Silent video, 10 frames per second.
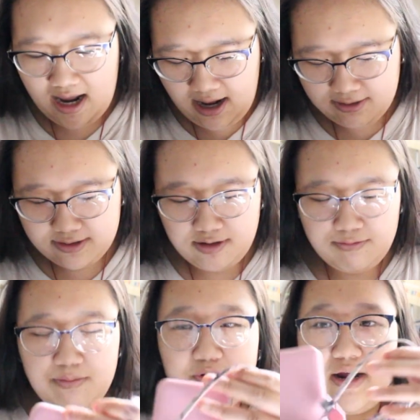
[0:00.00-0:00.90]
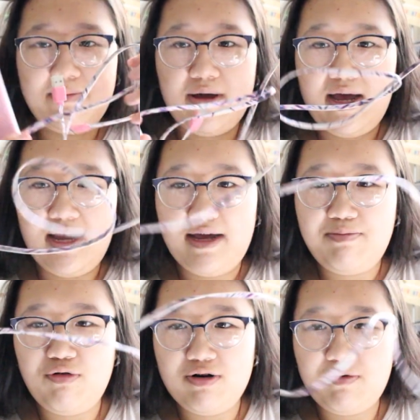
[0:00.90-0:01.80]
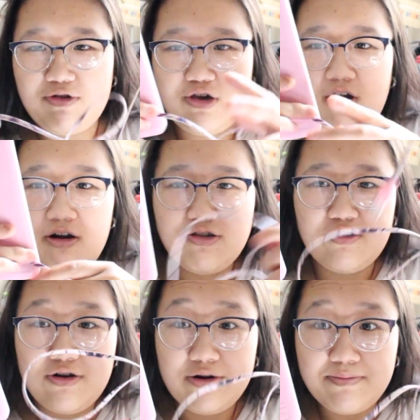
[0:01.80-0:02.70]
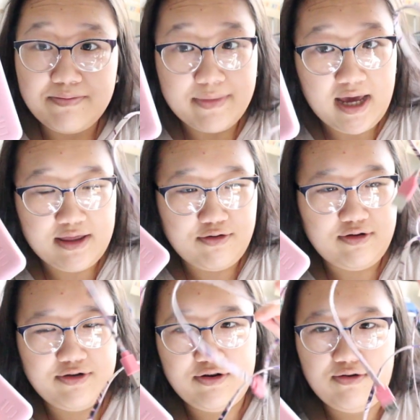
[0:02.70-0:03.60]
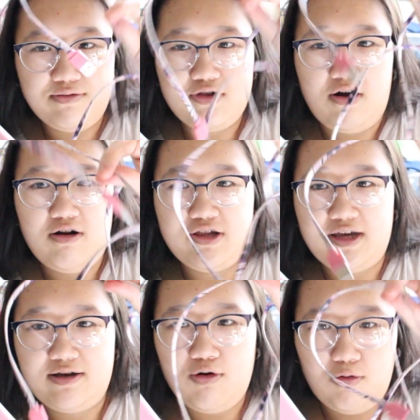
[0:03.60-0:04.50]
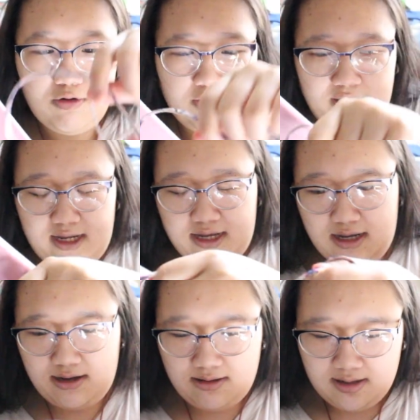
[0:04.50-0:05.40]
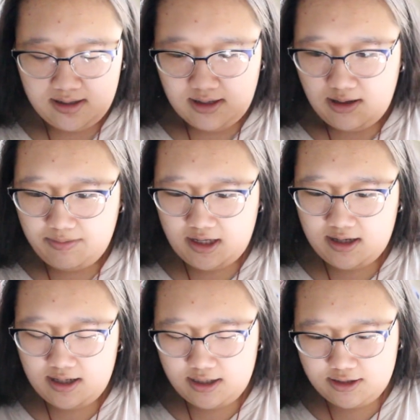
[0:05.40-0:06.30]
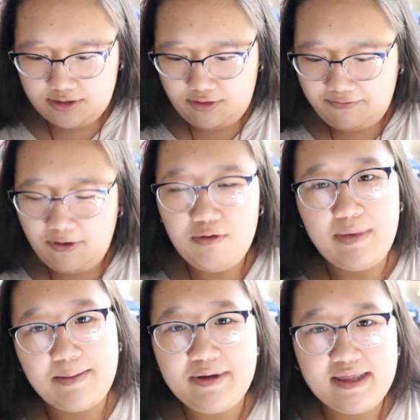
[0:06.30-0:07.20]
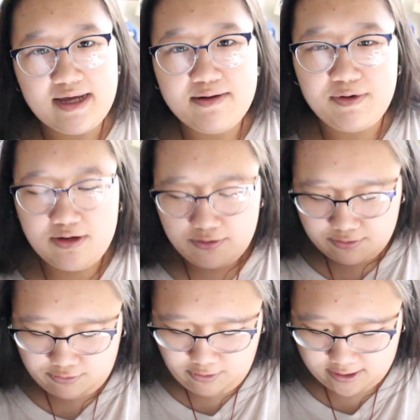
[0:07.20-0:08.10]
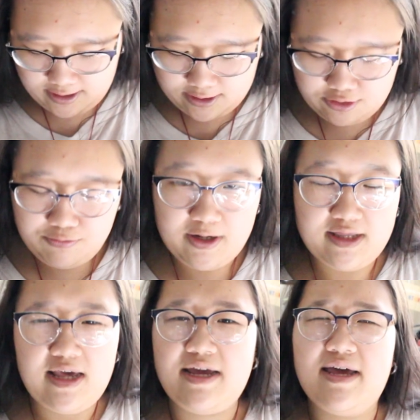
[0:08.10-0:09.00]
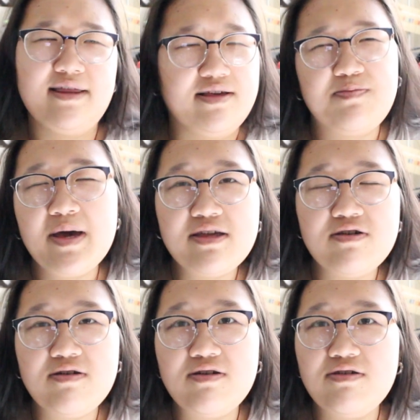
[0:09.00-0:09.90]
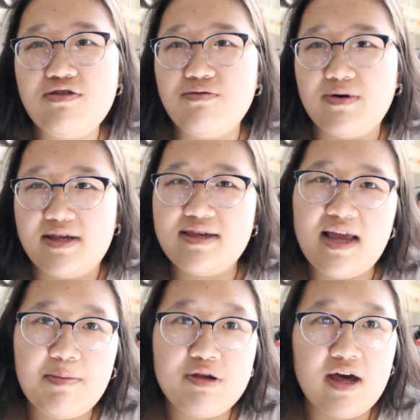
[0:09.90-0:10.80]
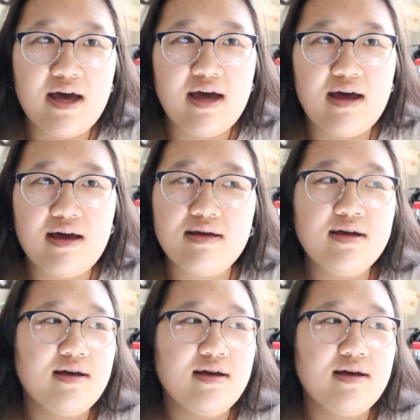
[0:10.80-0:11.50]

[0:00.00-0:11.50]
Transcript: I also will bring my portable charger and your little charging cord thingy, because your phone might be dead when you go to New York, because you want to take endless pictures, you want to Snapchat,